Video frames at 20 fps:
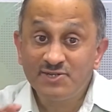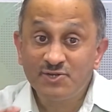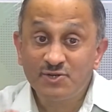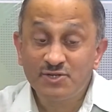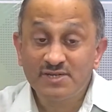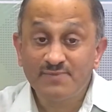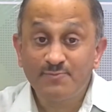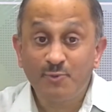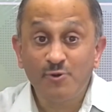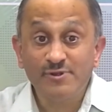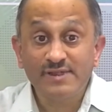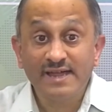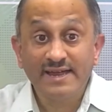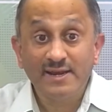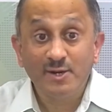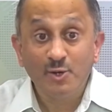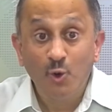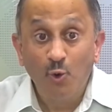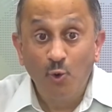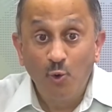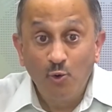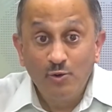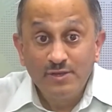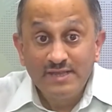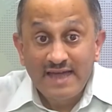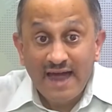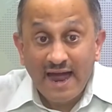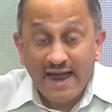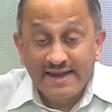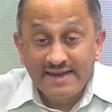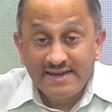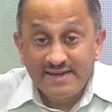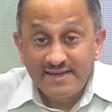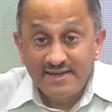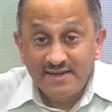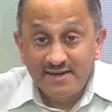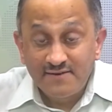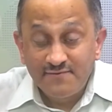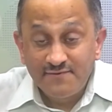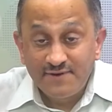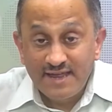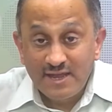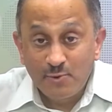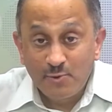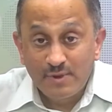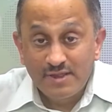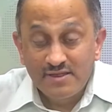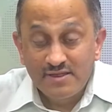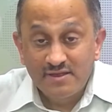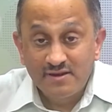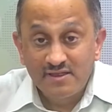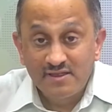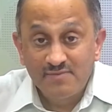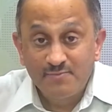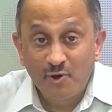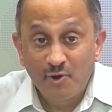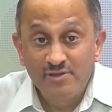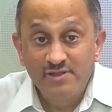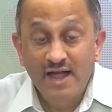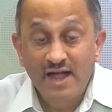So, suppose I know the ideal frequency response,